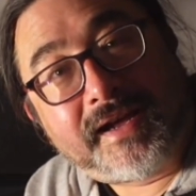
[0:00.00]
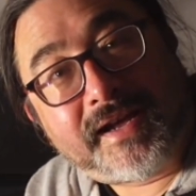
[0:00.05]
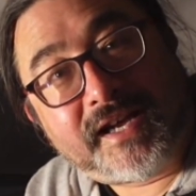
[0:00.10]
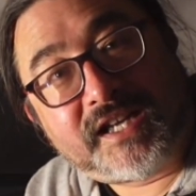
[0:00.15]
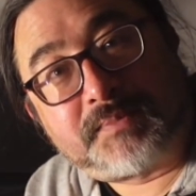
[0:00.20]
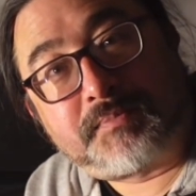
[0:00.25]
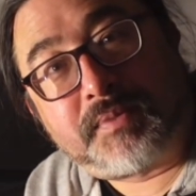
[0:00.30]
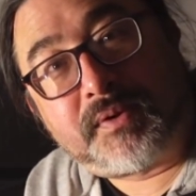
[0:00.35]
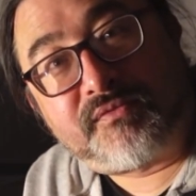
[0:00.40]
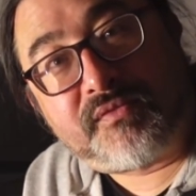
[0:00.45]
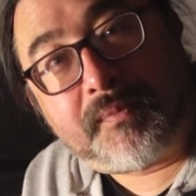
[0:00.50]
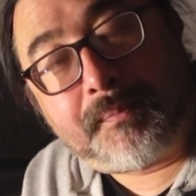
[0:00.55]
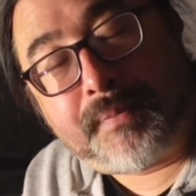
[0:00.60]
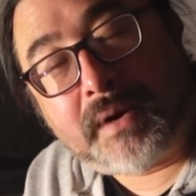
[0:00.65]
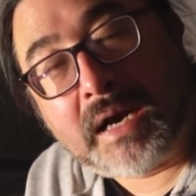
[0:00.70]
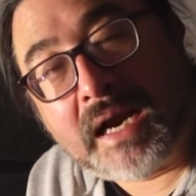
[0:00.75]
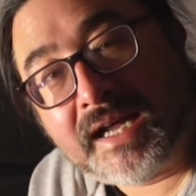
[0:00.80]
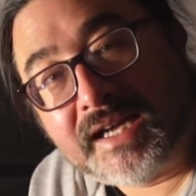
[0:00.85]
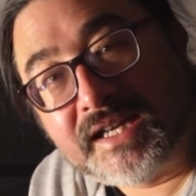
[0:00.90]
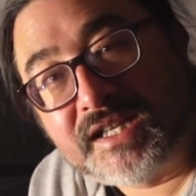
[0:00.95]
it's been
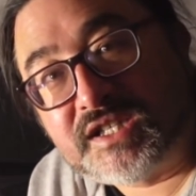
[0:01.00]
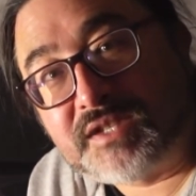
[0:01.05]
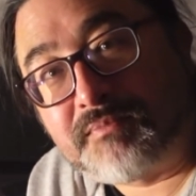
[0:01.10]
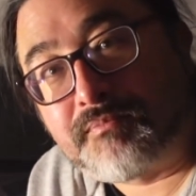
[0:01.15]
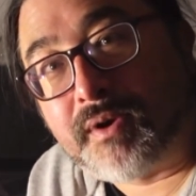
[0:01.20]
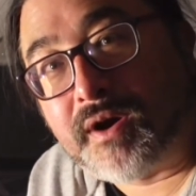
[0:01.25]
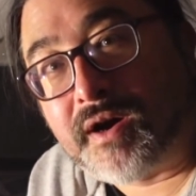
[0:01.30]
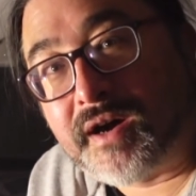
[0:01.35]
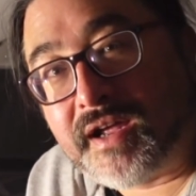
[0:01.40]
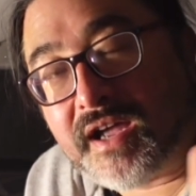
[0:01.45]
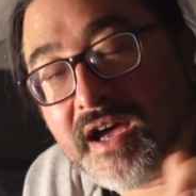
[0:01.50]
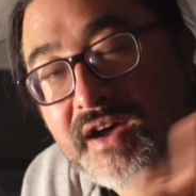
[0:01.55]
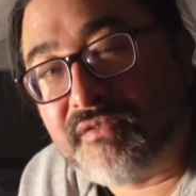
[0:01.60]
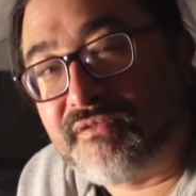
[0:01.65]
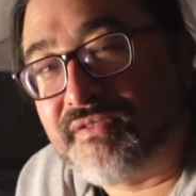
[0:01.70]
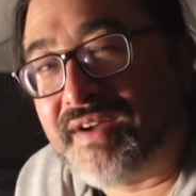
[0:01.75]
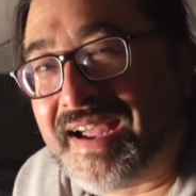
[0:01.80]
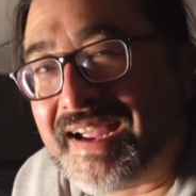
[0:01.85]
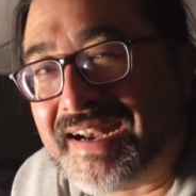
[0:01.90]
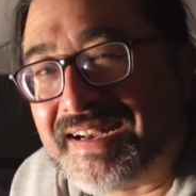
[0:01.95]
replaced by a
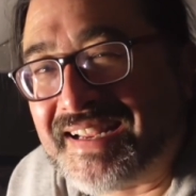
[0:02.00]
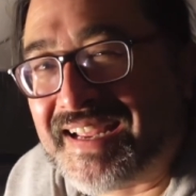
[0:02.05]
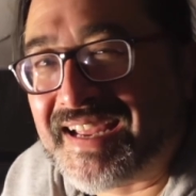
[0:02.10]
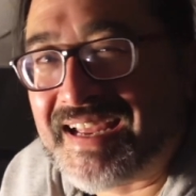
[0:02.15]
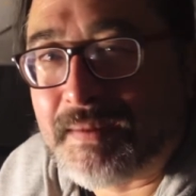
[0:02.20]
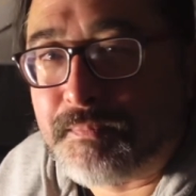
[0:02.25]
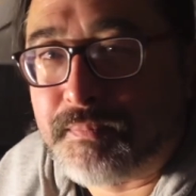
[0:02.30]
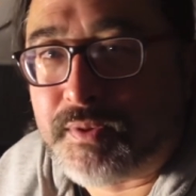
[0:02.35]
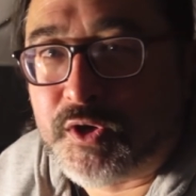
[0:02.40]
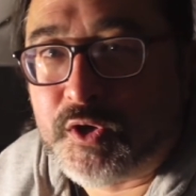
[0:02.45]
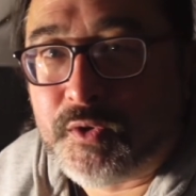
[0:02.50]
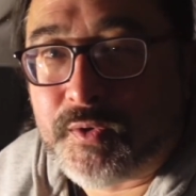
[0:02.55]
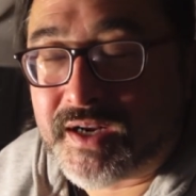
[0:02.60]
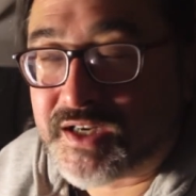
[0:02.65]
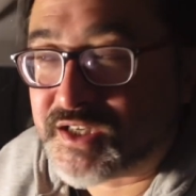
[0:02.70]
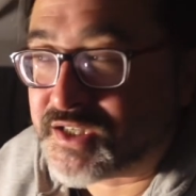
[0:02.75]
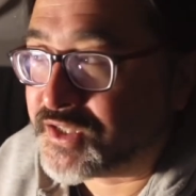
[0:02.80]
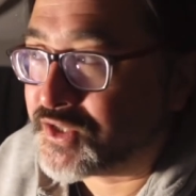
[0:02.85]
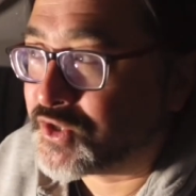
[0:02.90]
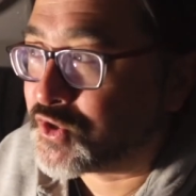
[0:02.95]
van camper who I
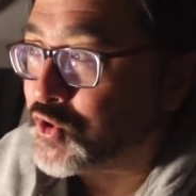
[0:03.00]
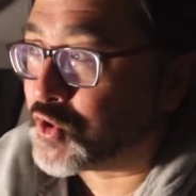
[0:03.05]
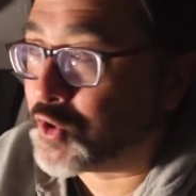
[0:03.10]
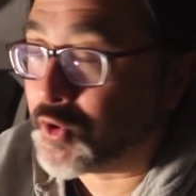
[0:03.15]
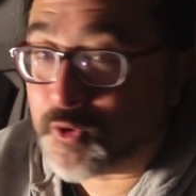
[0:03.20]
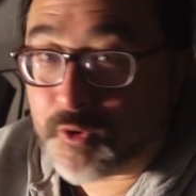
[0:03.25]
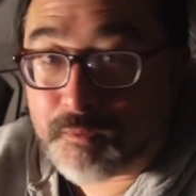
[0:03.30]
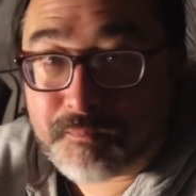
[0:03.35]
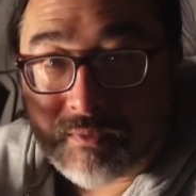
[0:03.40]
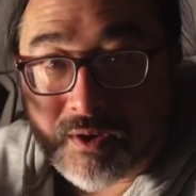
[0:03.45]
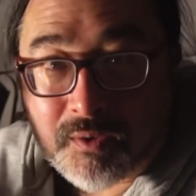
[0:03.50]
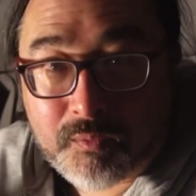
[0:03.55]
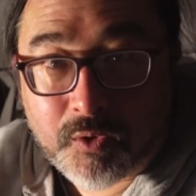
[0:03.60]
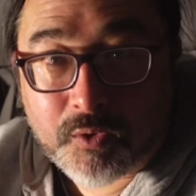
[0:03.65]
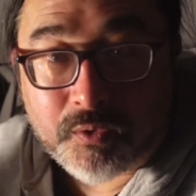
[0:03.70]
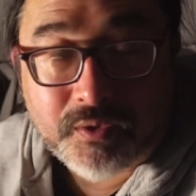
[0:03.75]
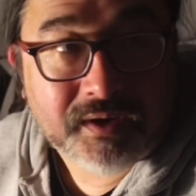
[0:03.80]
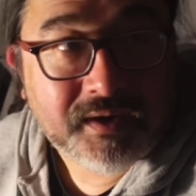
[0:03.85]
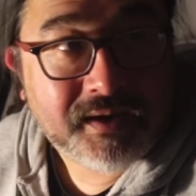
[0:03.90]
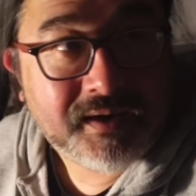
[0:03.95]
actually saw on my
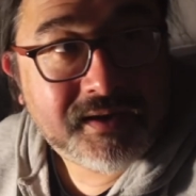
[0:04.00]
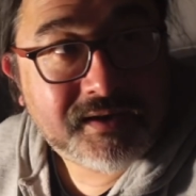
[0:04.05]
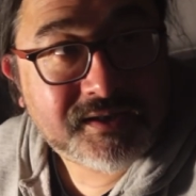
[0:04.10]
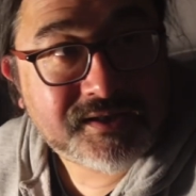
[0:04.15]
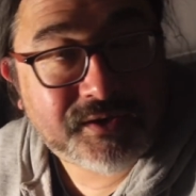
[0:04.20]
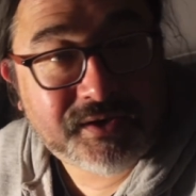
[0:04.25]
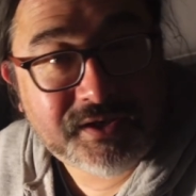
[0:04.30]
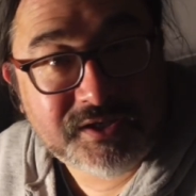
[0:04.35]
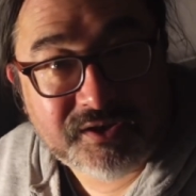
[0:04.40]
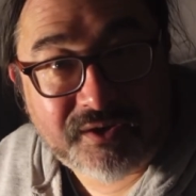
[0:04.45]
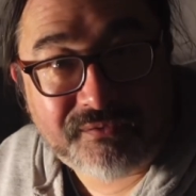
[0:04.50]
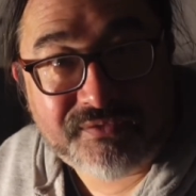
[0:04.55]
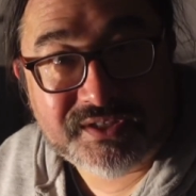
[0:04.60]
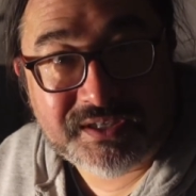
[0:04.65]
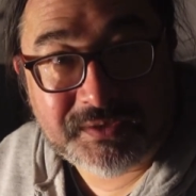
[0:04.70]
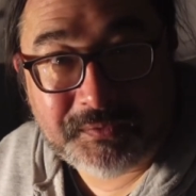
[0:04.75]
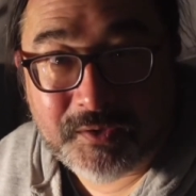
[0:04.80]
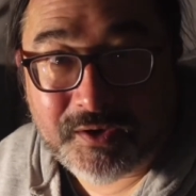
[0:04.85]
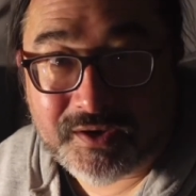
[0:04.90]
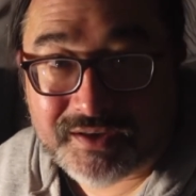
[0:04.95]
walk. So he's
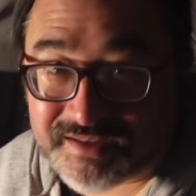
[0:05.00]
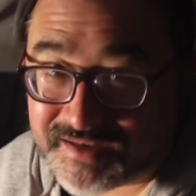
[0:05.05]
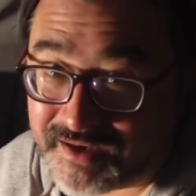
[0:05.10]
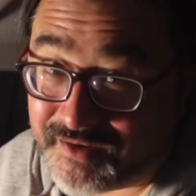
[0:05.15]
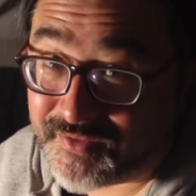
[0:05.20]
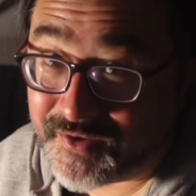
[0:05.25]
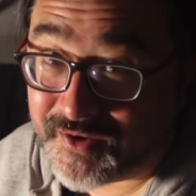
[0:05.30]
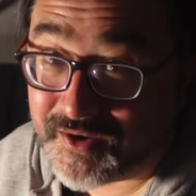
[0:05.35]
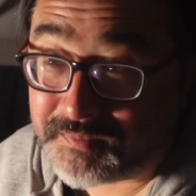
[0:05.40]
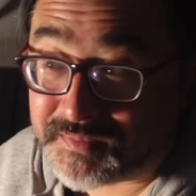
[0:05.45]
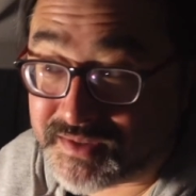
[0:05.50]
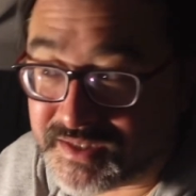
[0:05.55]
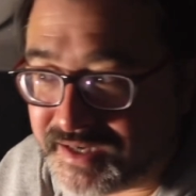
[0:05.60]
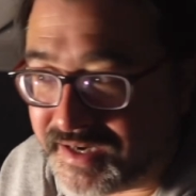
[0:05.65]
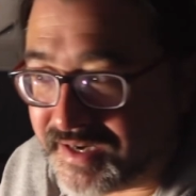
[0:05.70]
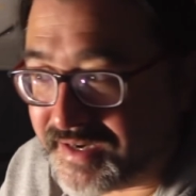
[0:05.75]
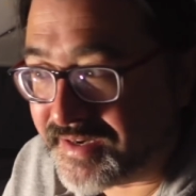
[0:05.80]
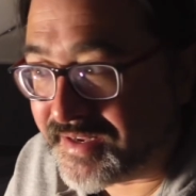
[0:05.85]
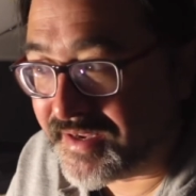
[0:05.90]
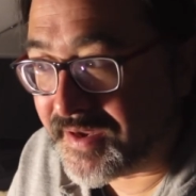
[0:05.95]
obviously worked out that I'm
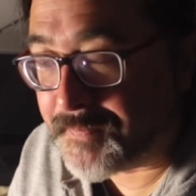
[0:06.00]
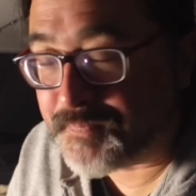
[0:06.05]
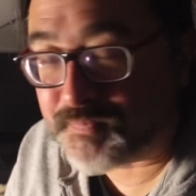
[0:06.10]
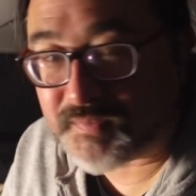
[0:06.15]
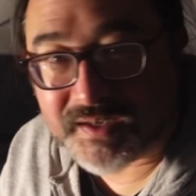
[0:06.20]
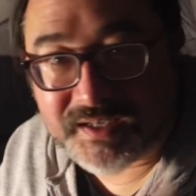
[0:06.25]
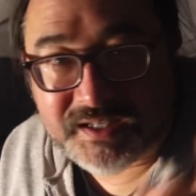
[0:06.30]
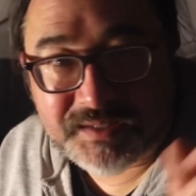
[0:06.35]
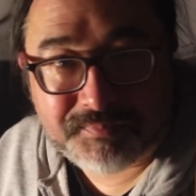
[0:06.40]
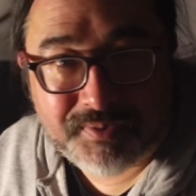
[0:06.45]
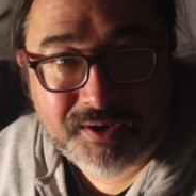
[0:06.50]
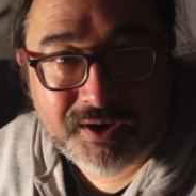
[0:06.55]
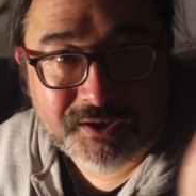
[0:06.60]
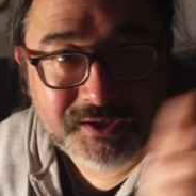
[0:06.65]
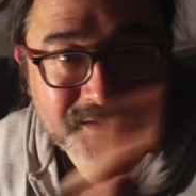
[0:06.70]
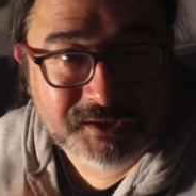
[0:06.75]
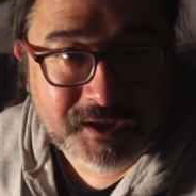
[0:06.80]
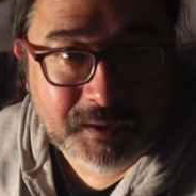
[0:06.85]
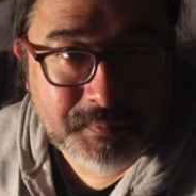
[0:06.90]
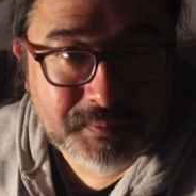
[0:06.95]
staying here. He's
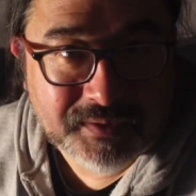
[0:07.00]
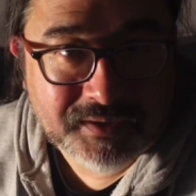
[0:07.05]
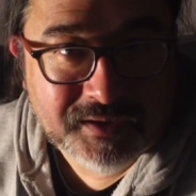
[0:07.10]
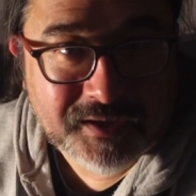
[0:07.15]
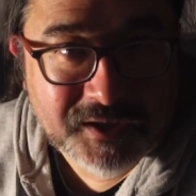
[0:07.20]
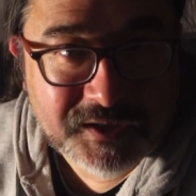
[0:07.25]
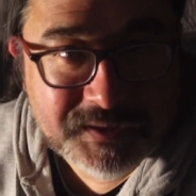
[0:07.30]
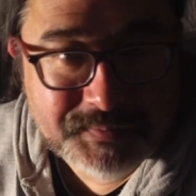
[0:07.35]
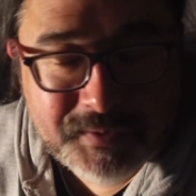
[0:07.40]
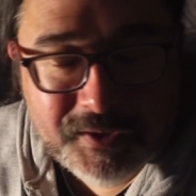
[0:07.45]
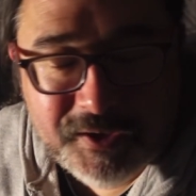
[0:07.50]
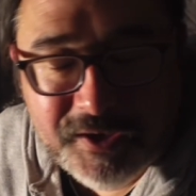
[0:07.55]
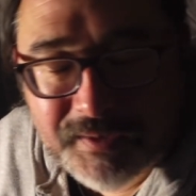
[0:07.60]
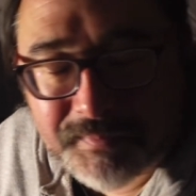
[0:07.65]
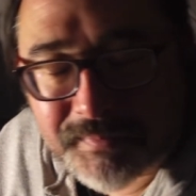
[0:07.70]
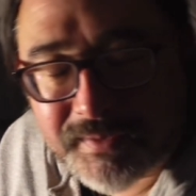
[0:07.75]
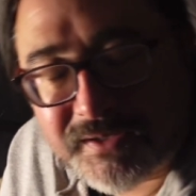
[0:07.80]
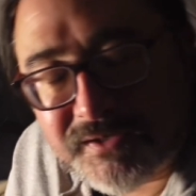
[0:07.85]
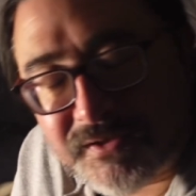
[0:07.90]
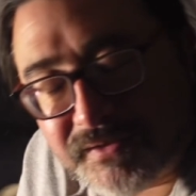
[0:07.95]
parked a couple of cars behind
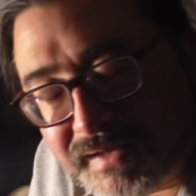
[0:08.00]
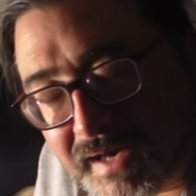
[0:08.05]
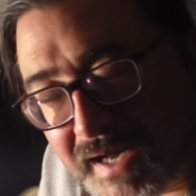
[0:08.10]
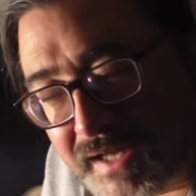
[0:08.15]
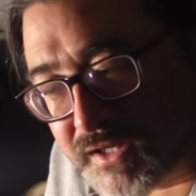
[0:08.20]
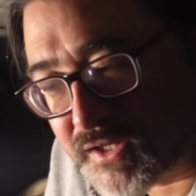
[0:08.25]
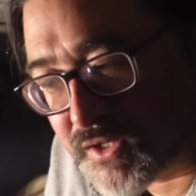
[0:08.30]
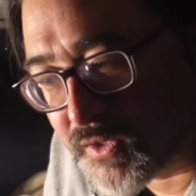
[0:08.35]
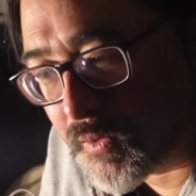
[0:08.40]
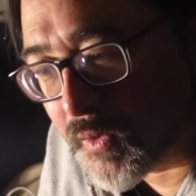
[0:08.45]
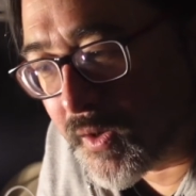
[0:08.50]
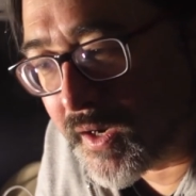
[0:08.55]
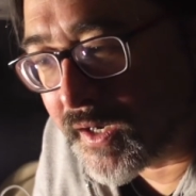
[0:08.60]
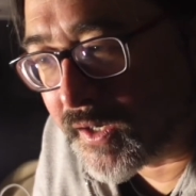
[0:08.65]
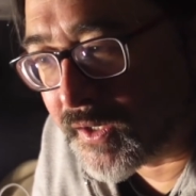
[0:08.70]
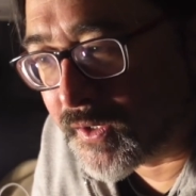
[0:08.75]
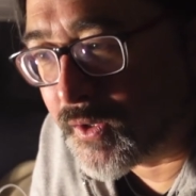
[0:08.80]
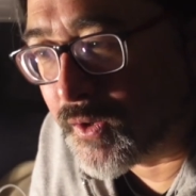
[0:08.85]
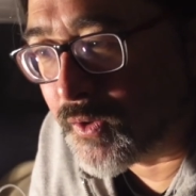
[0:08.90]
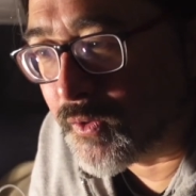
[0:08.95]
me, so that's quite
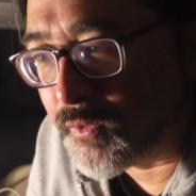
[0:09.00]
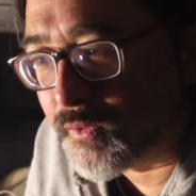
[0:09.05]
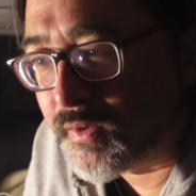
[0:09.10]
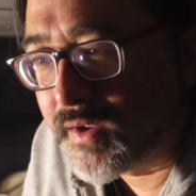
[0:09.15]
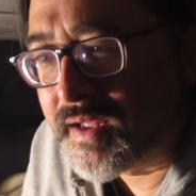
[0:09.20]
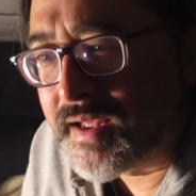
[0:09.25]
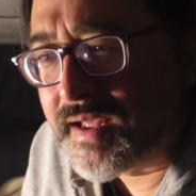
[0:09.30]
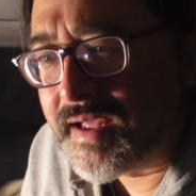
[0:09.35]
cool.